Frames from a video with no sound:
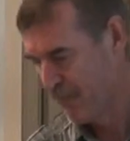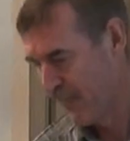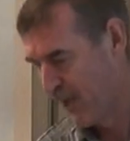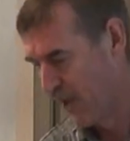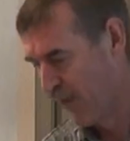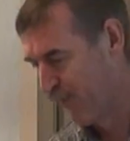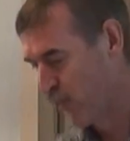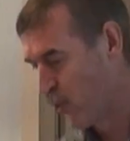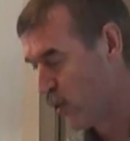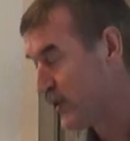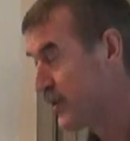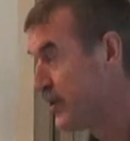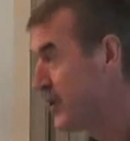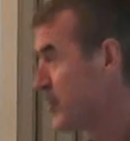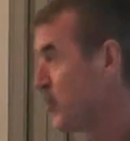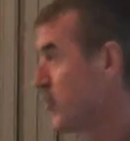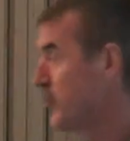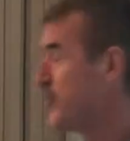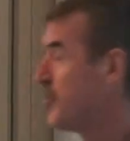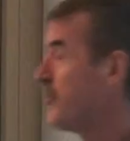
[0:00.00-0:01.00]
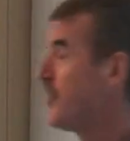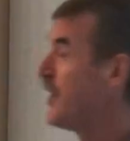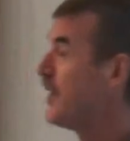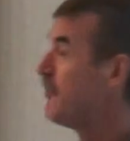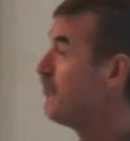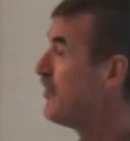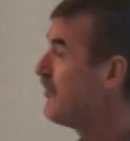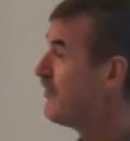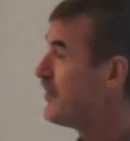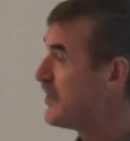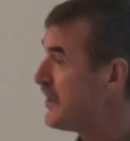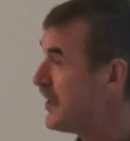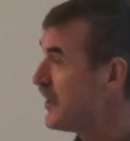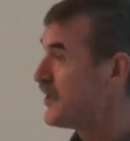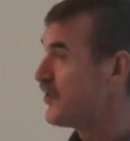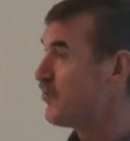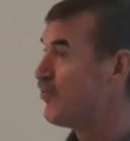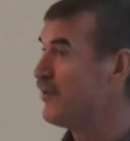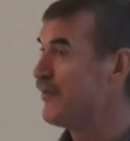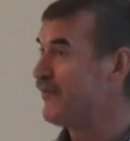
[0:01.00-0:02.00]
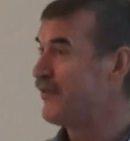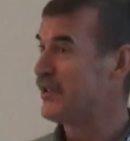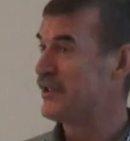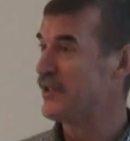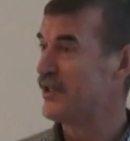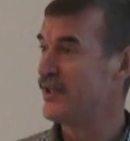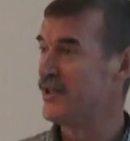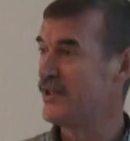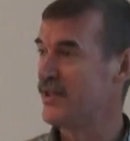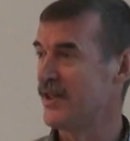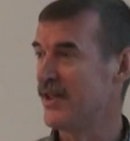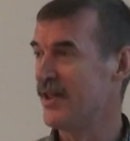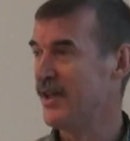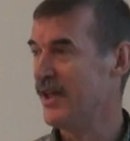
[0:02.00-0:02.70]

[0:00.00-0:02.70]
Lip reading: Of course, there's also the IPv6 prefixes.